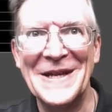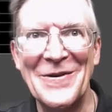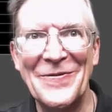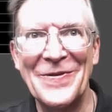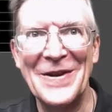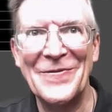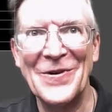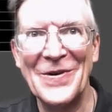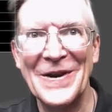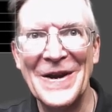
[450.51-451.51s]
Now, if
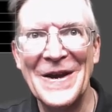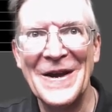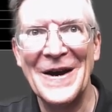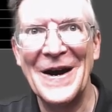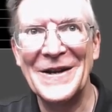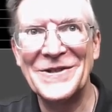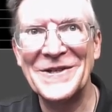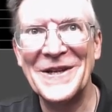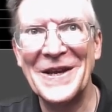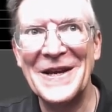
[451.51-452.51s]
you're
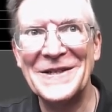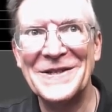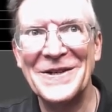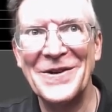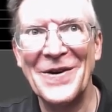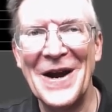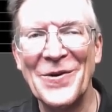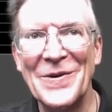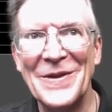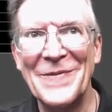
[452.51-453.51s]
just in case your
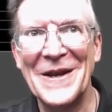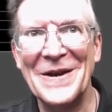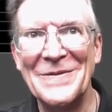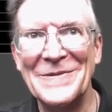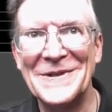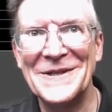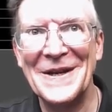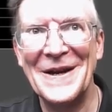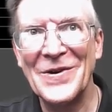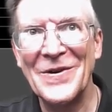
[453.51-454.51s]
algorithm
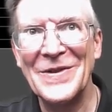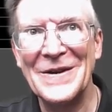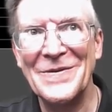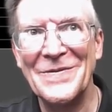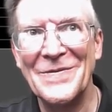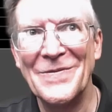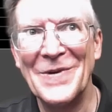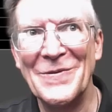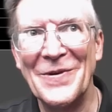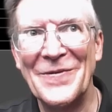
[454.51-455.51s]
becomes longer than
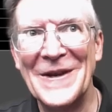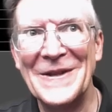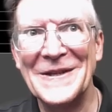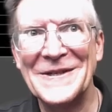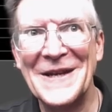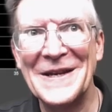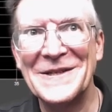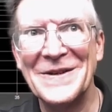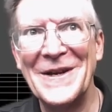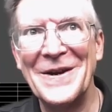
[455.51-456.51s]
what will fit in this
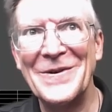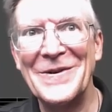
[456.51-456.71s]
text window,